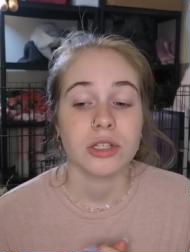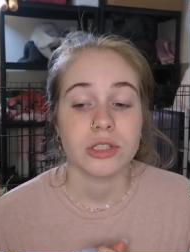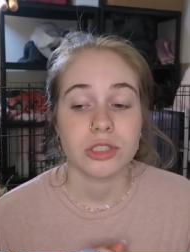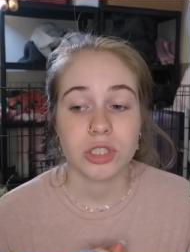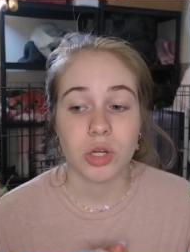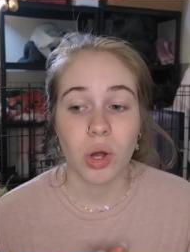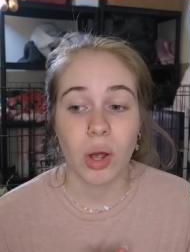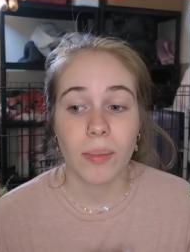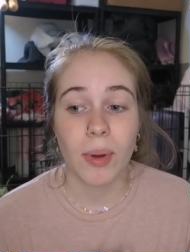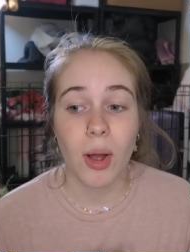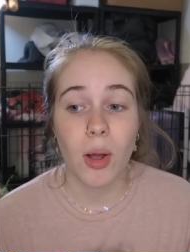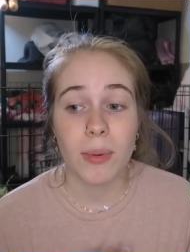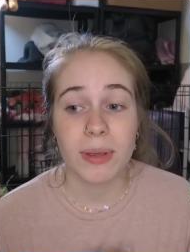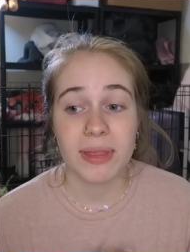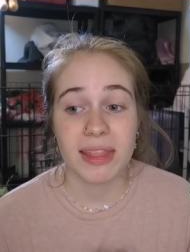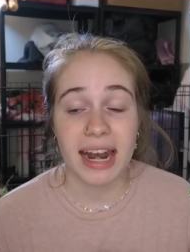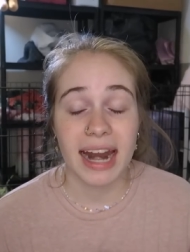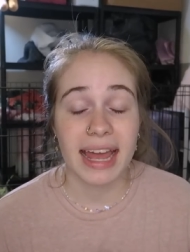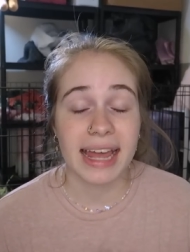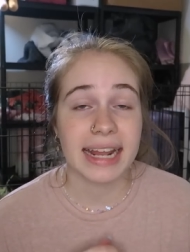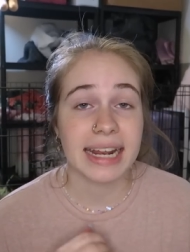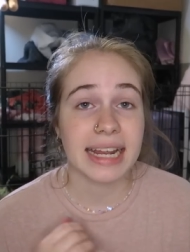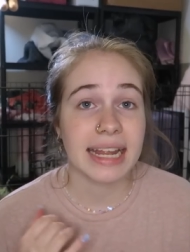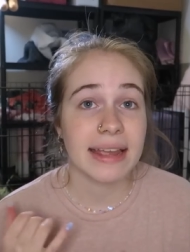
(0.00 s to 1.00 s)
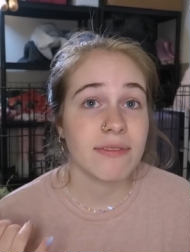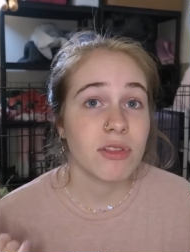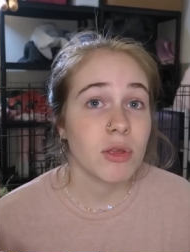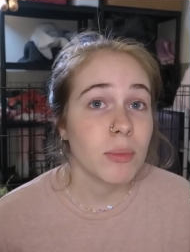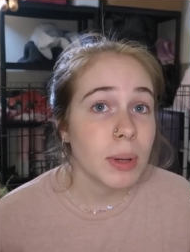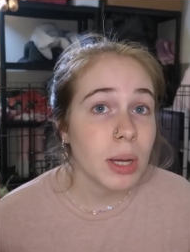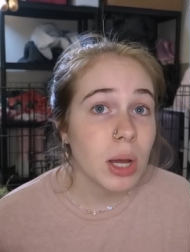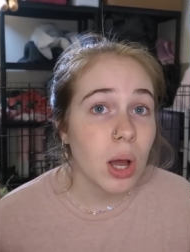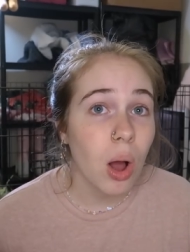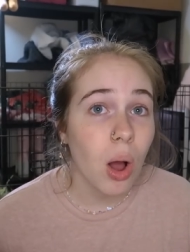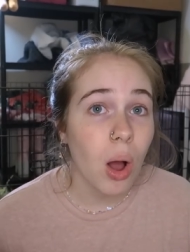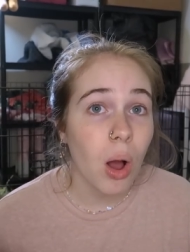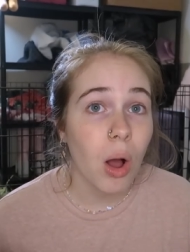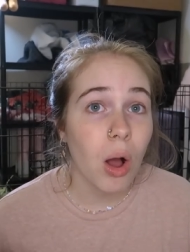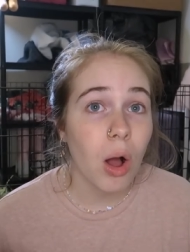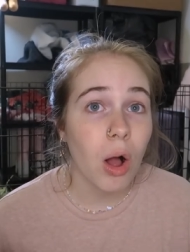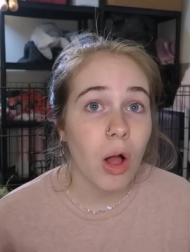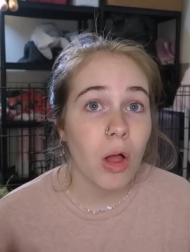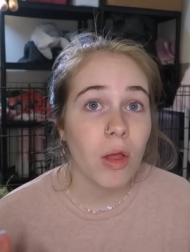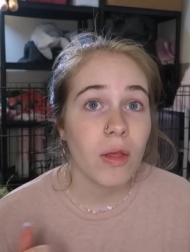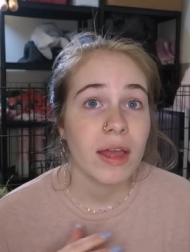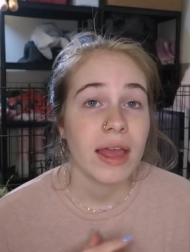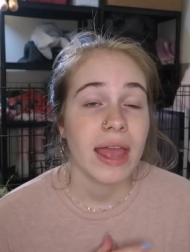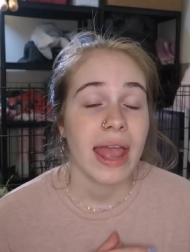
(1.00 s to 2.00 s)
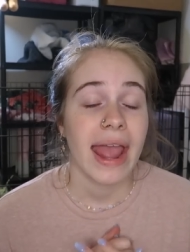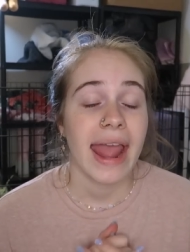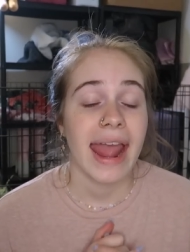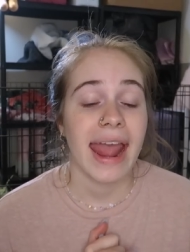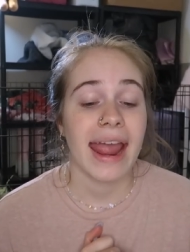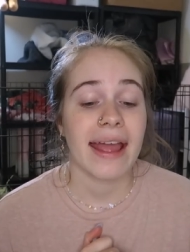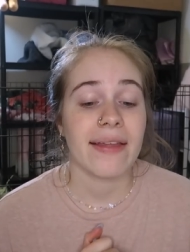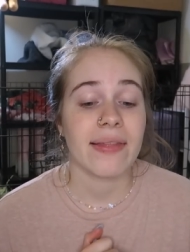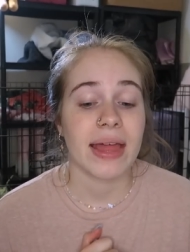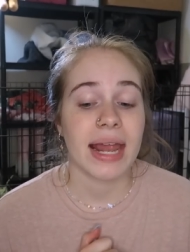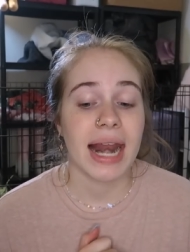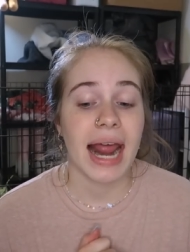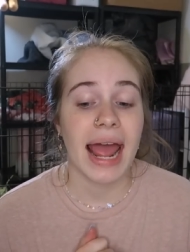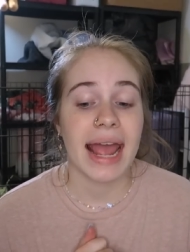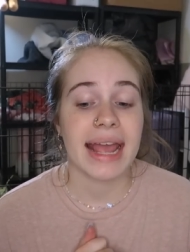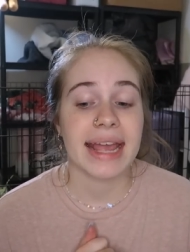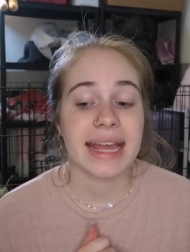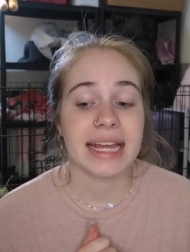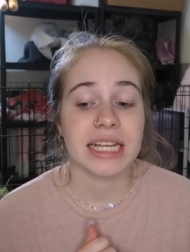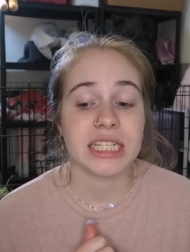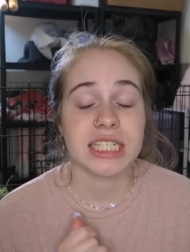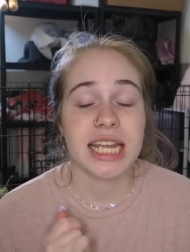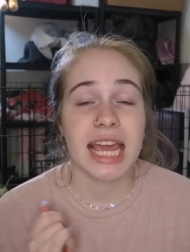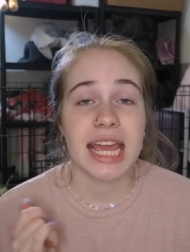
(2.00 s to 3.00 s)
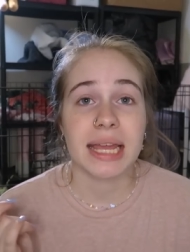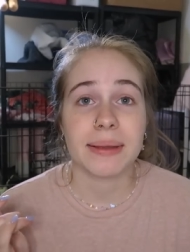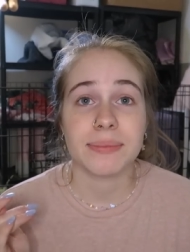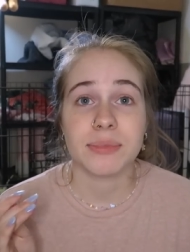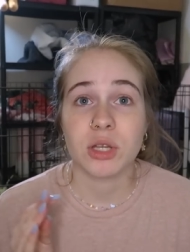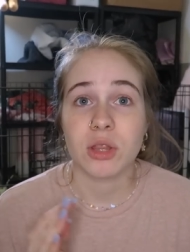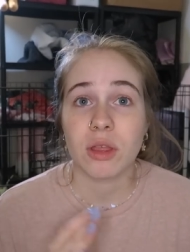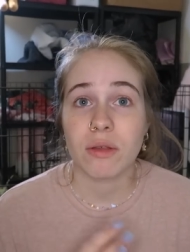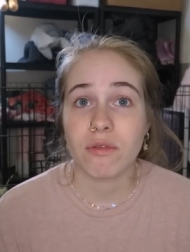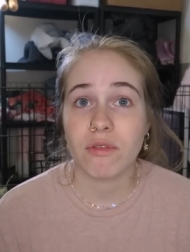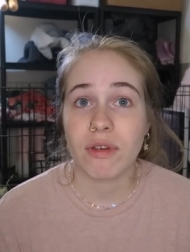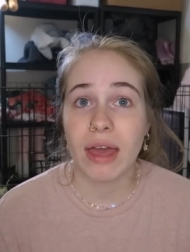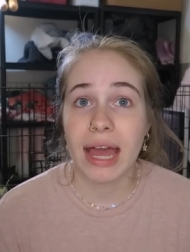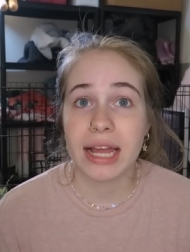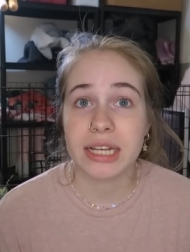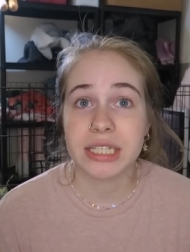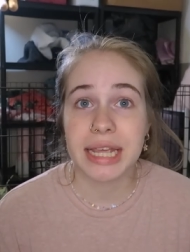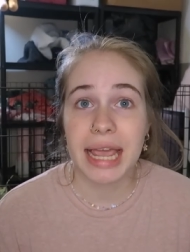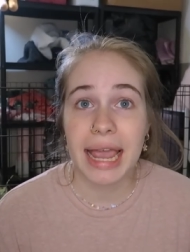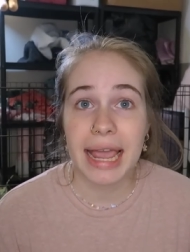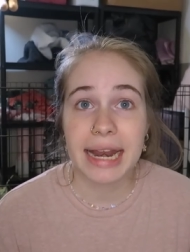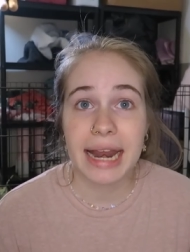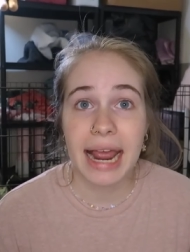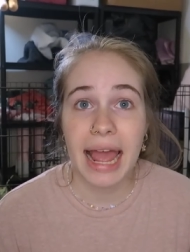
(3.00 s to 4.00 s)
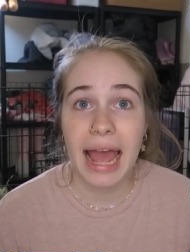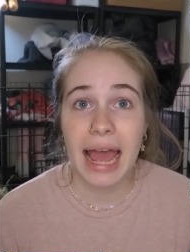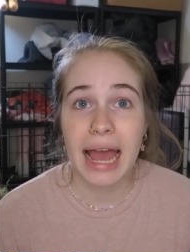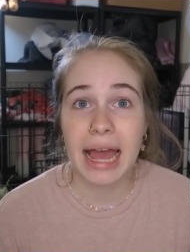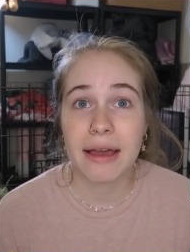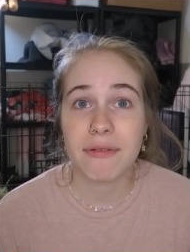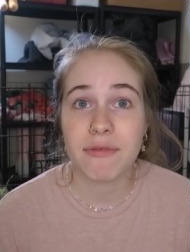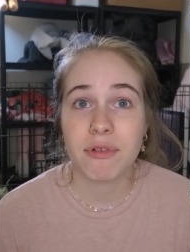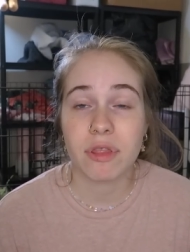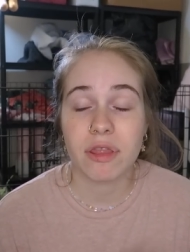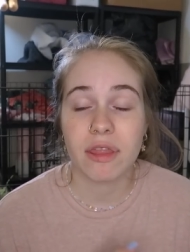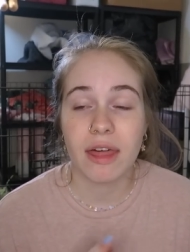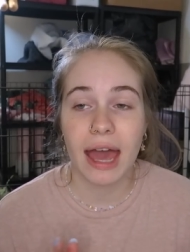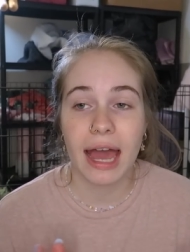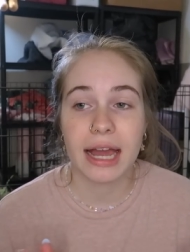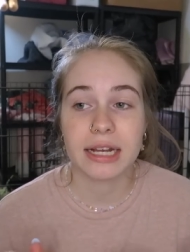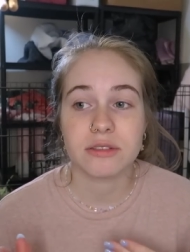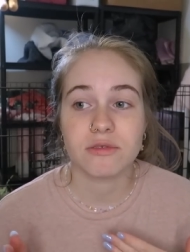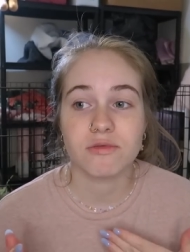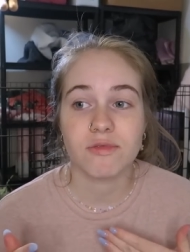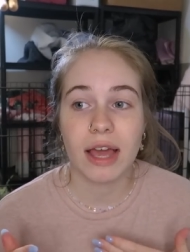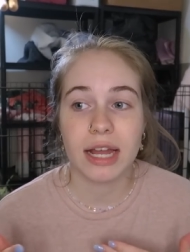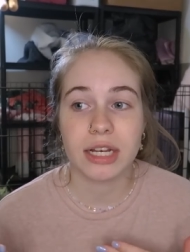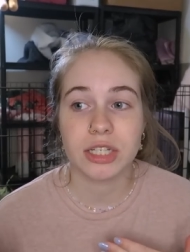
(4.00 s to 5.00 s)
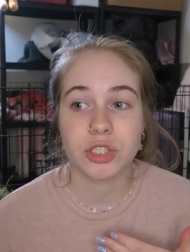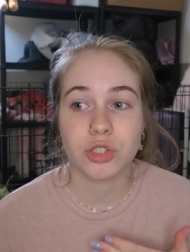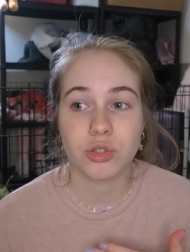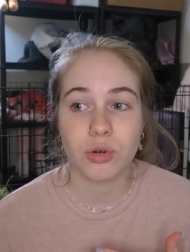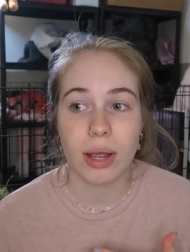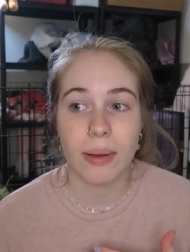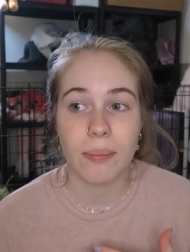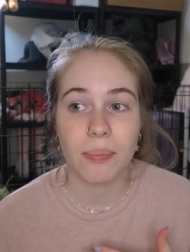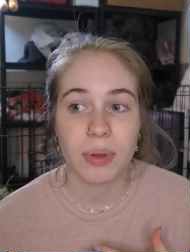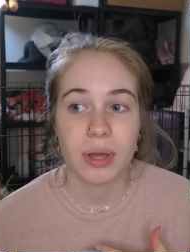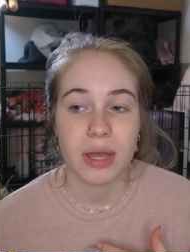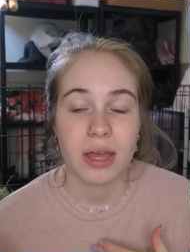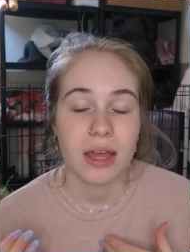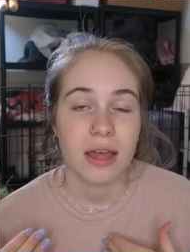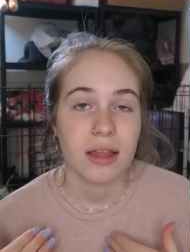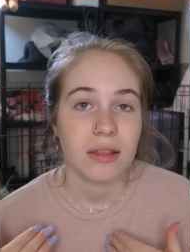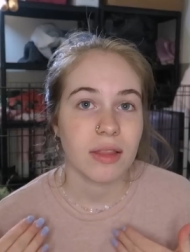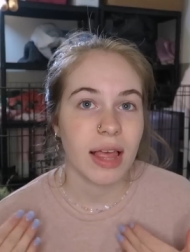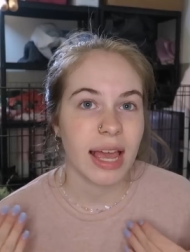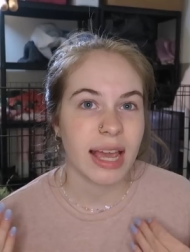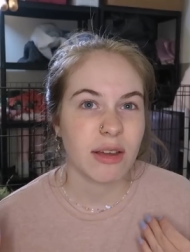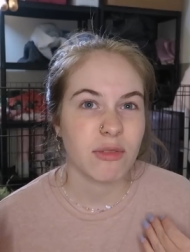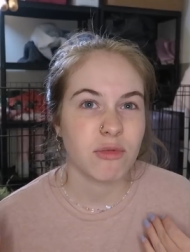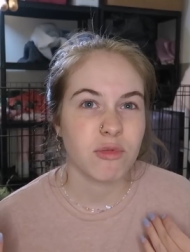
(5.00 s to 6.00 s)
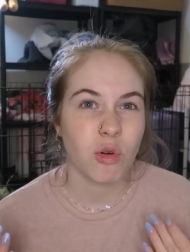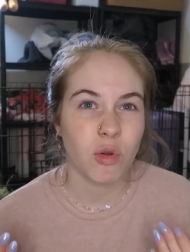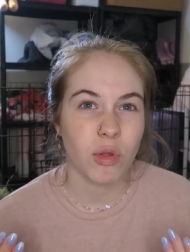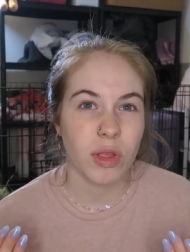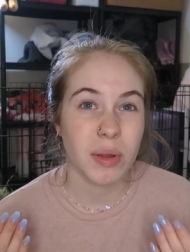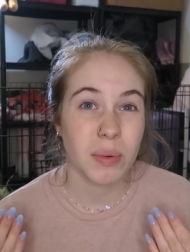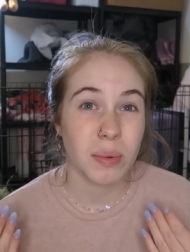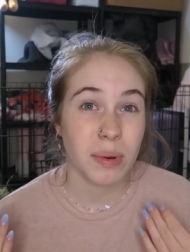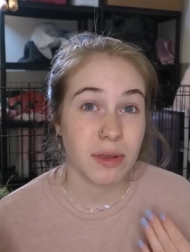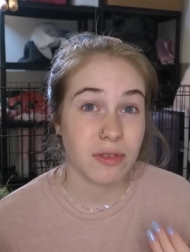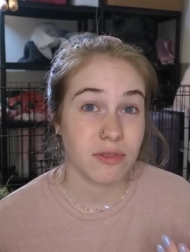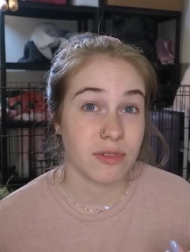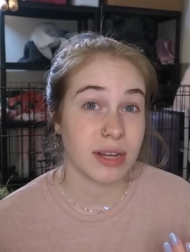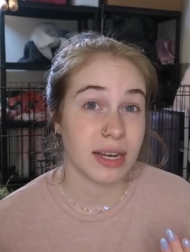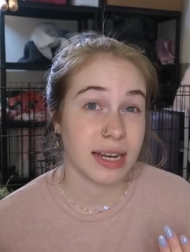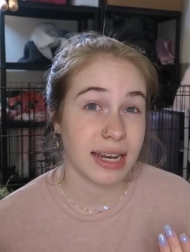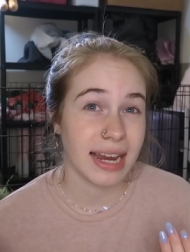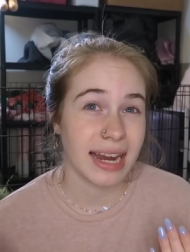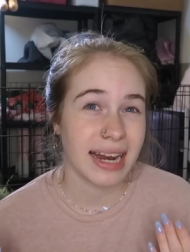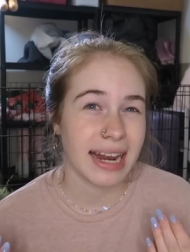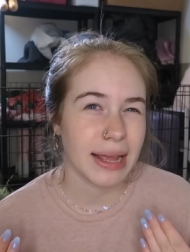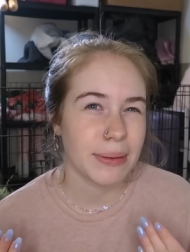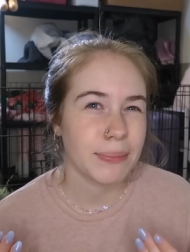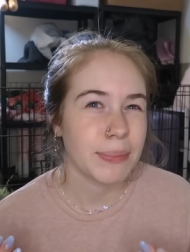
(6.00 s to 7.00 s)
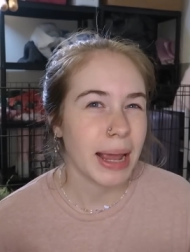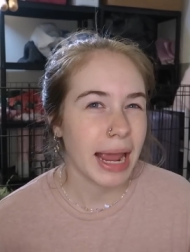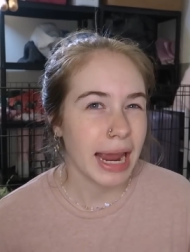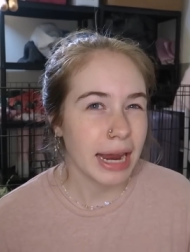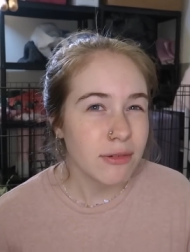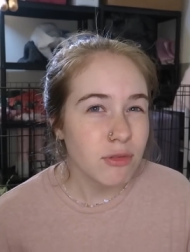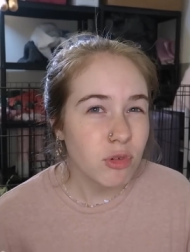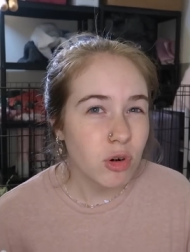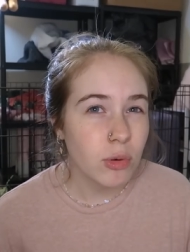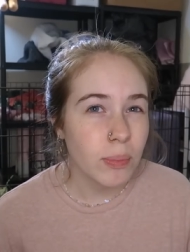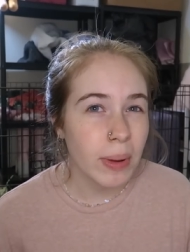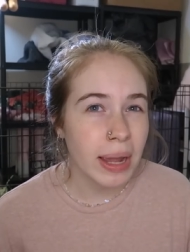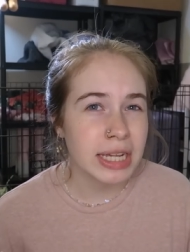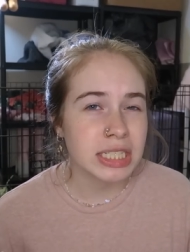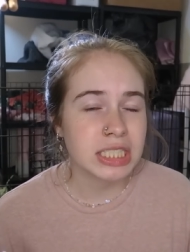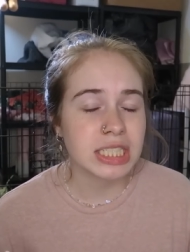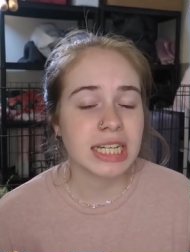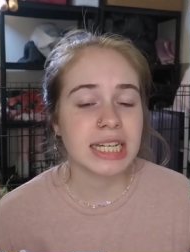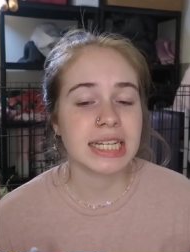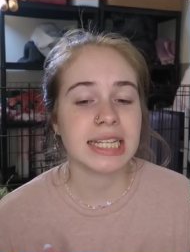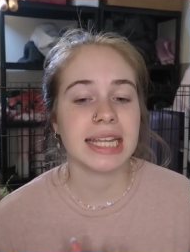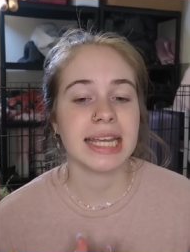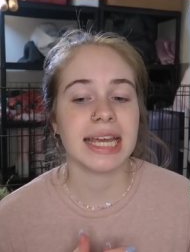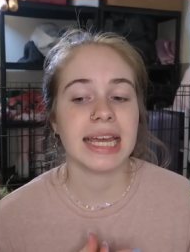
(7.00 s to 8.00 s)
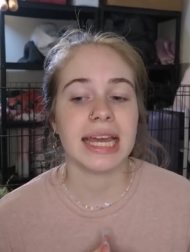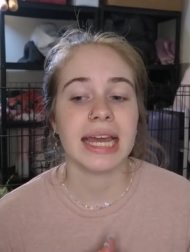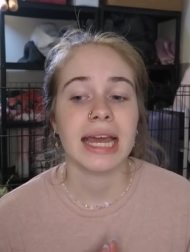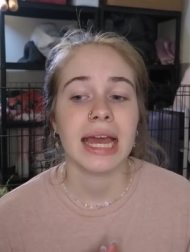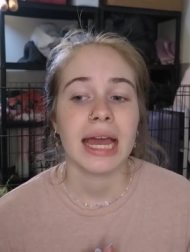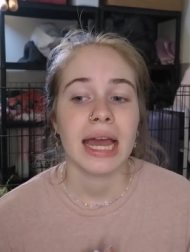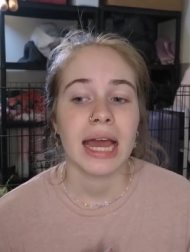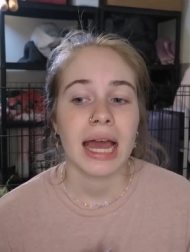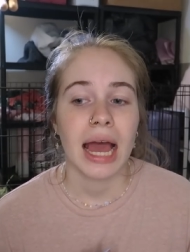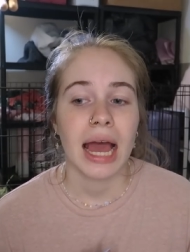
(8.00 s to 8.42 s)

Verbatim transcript: So I'm hoping that I can give them a call and that I can take him to the vet and have that vet trip like fully refunded and paid for basically.